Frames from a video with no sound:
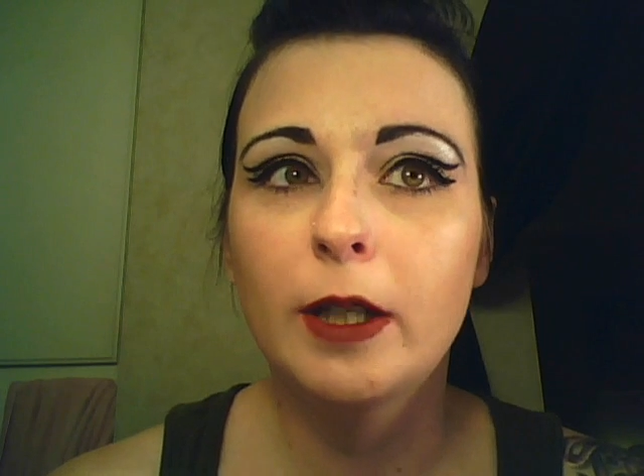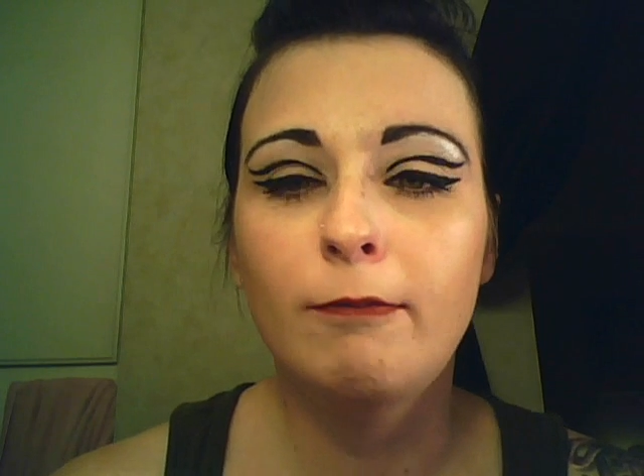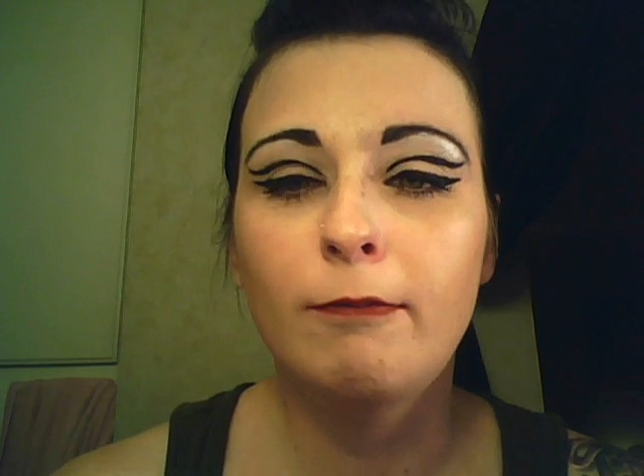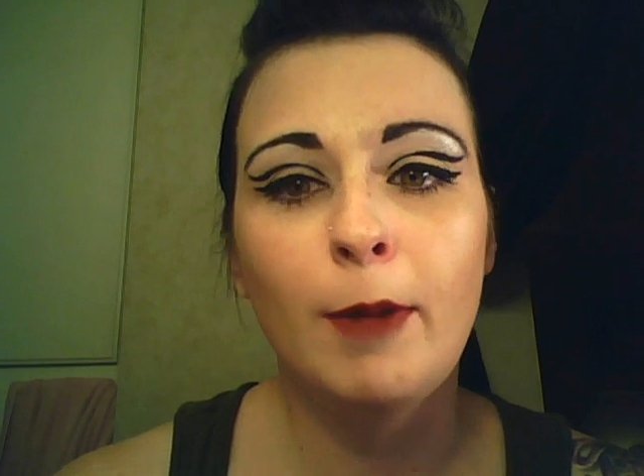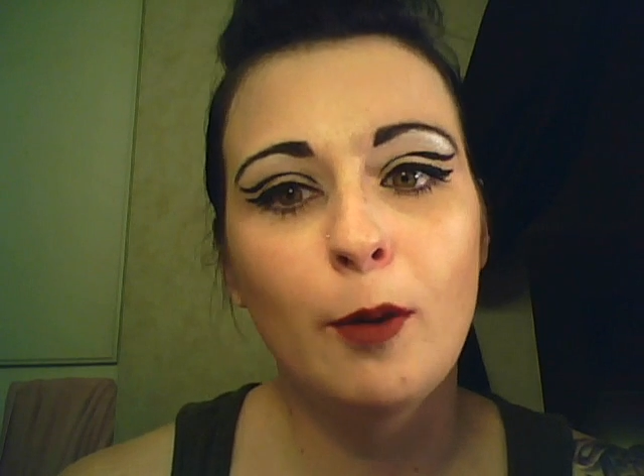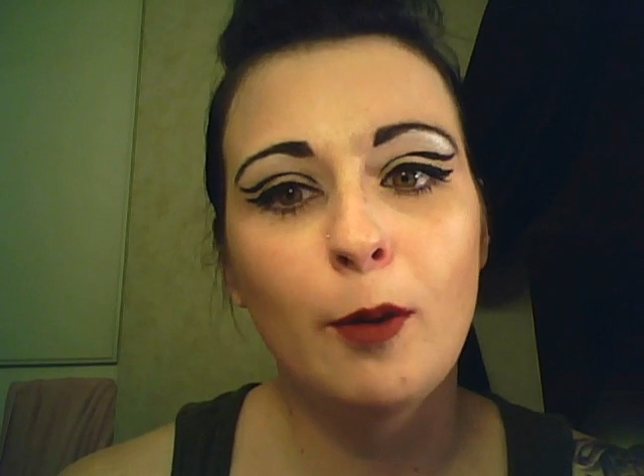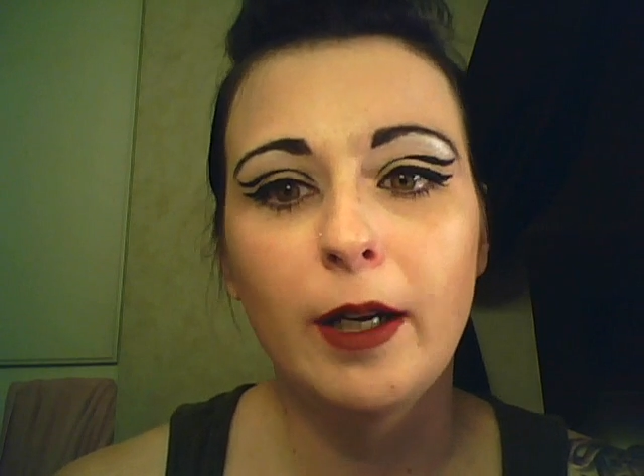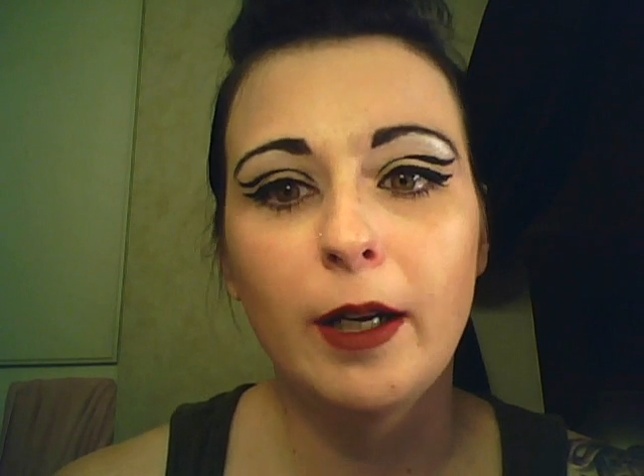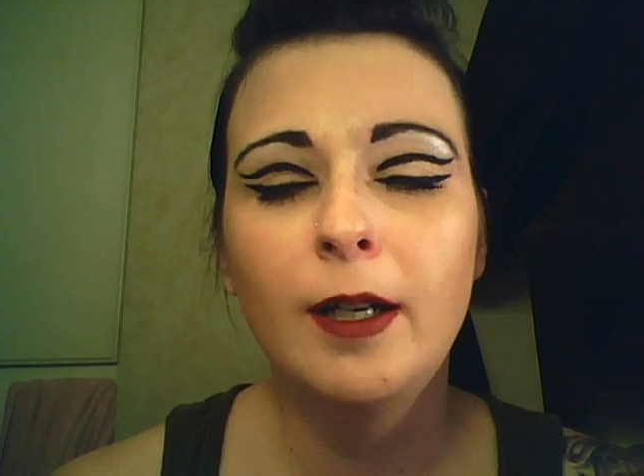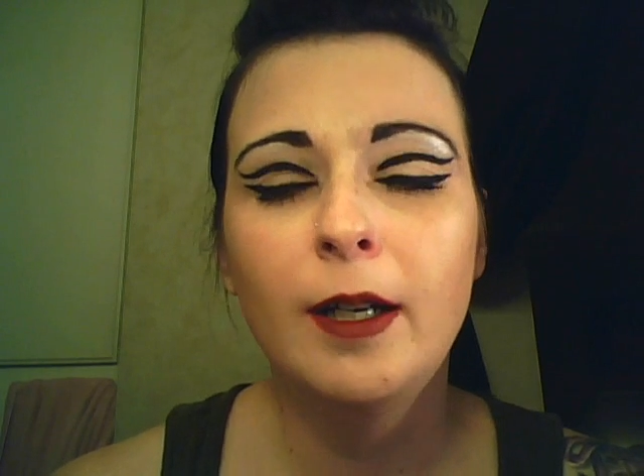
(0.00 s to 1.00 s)
my
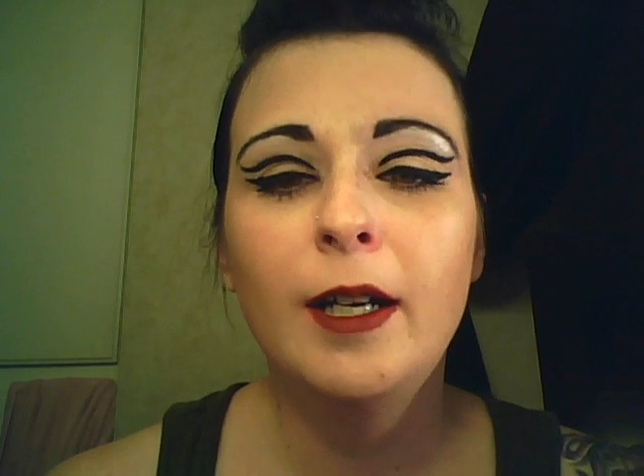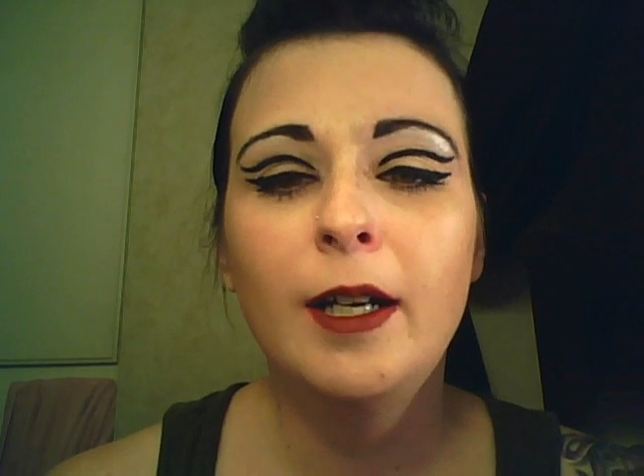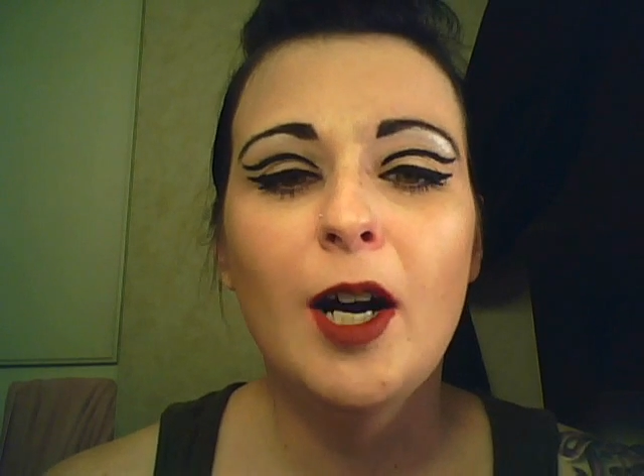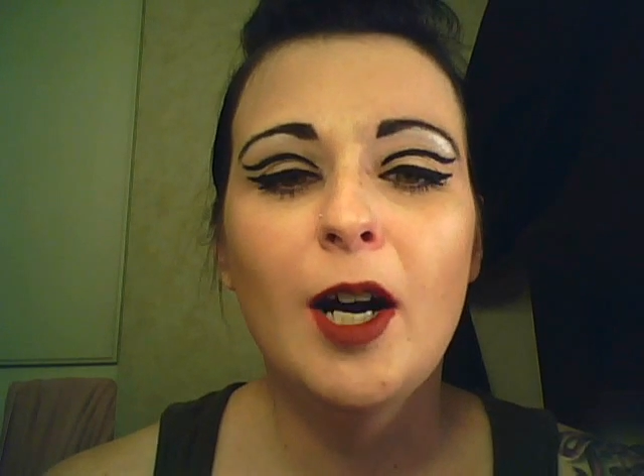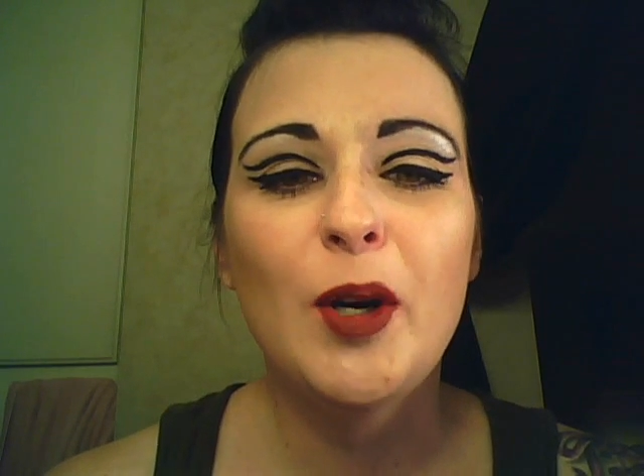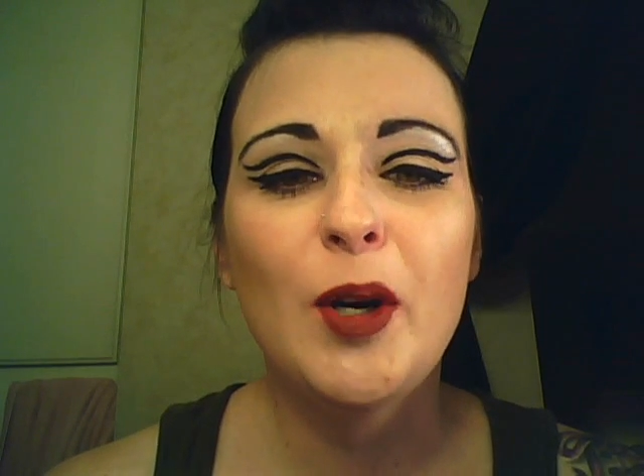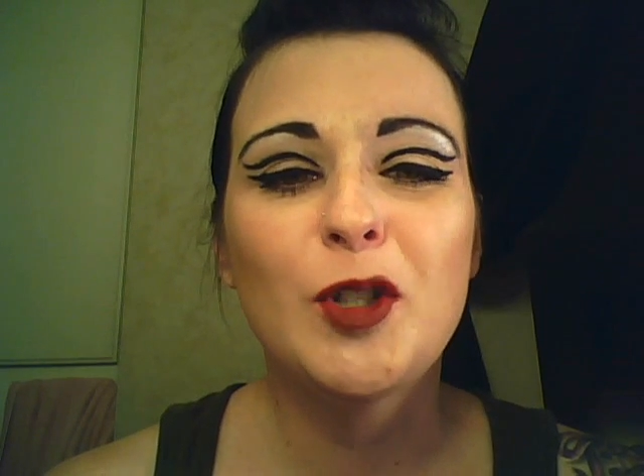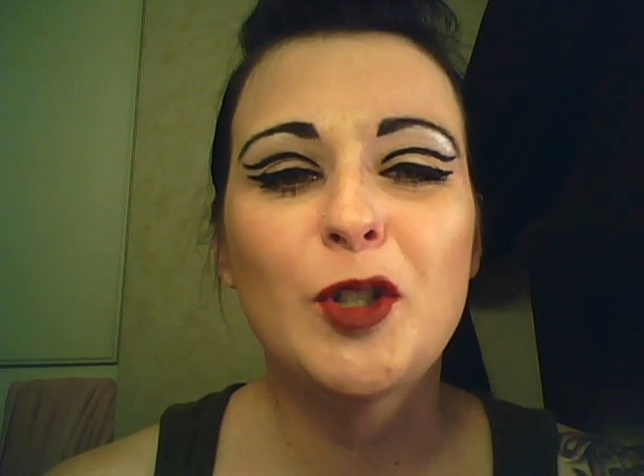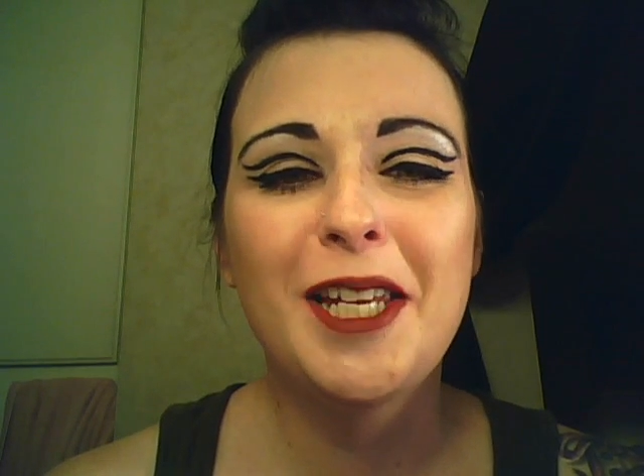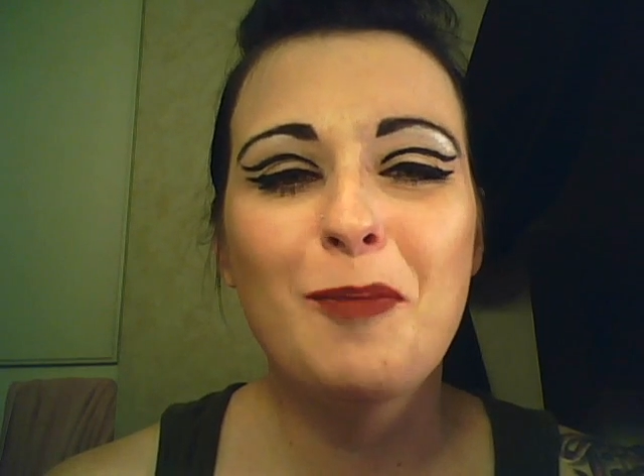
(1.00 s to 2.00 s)
way,
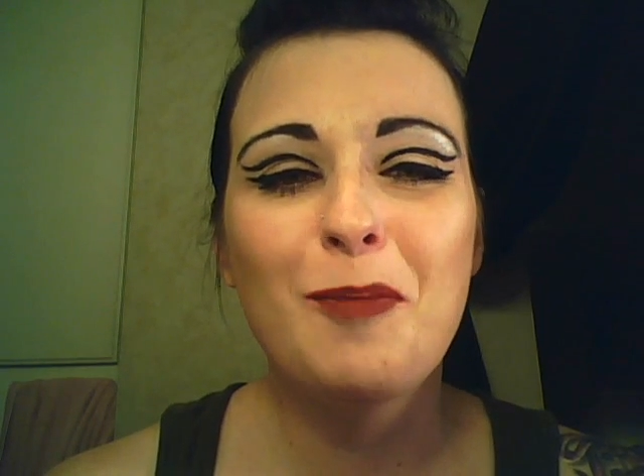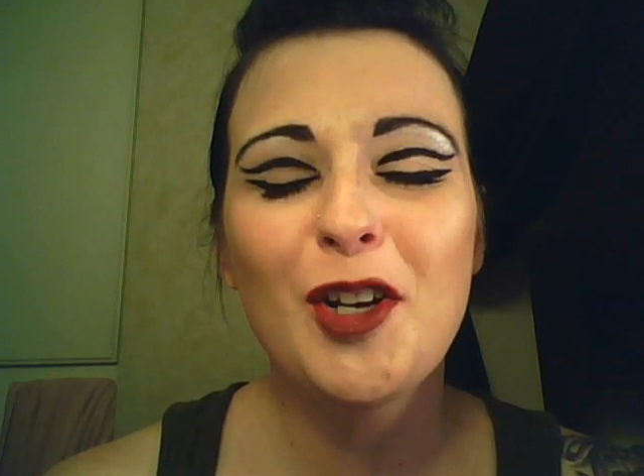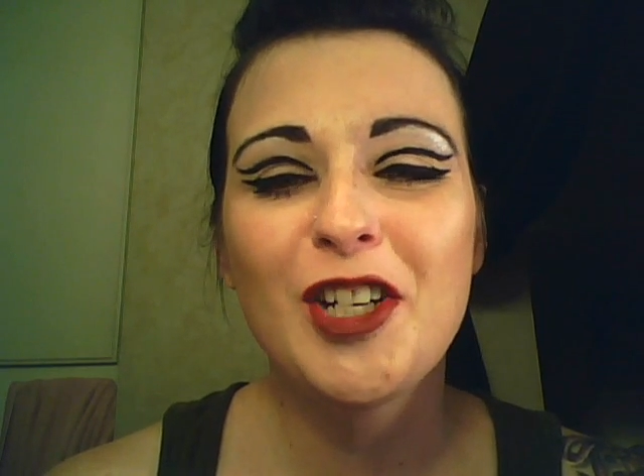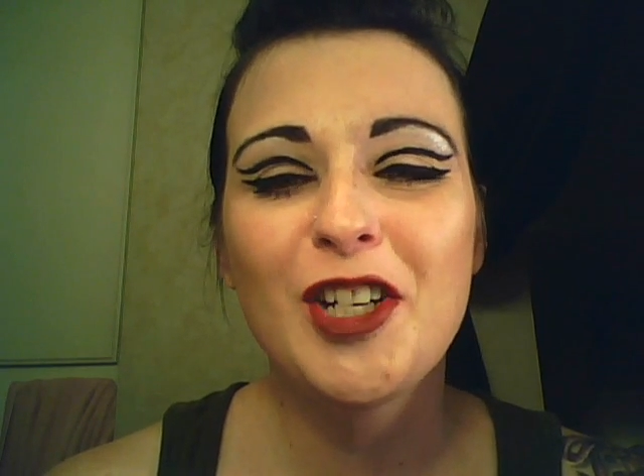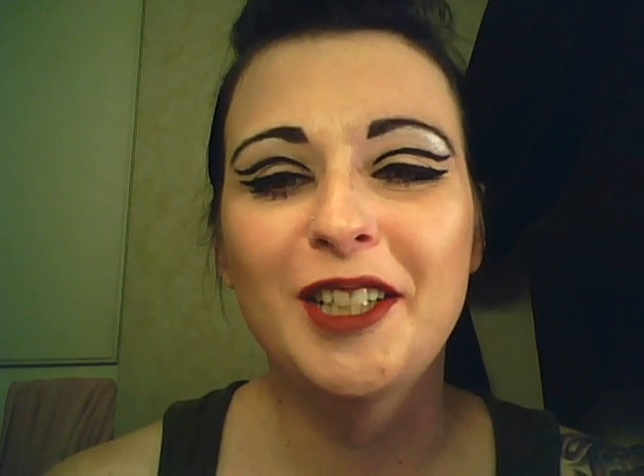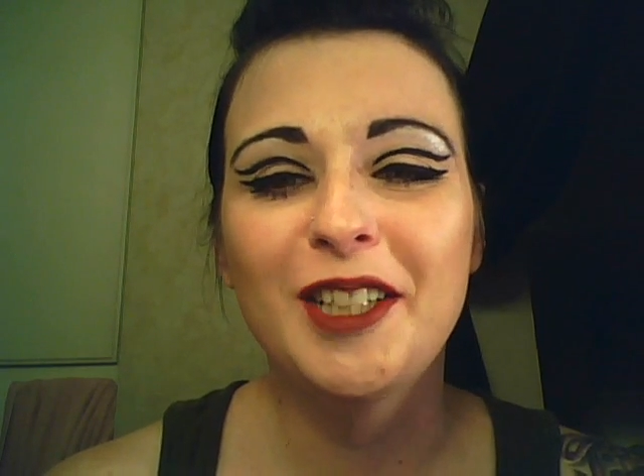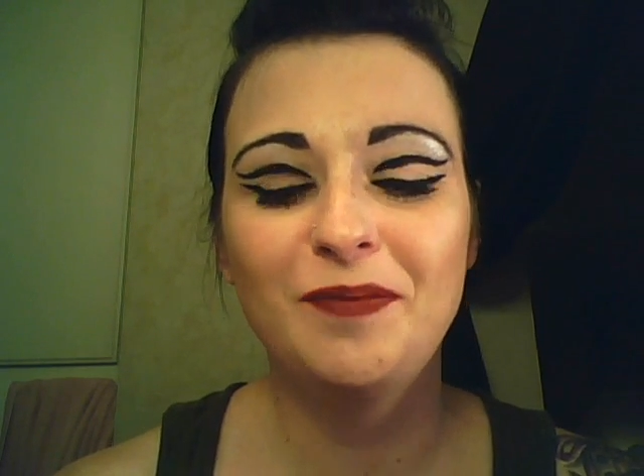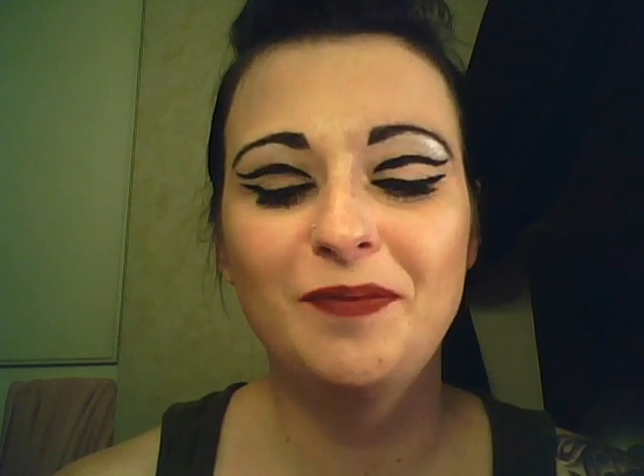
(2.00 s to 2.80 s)
just keep watching.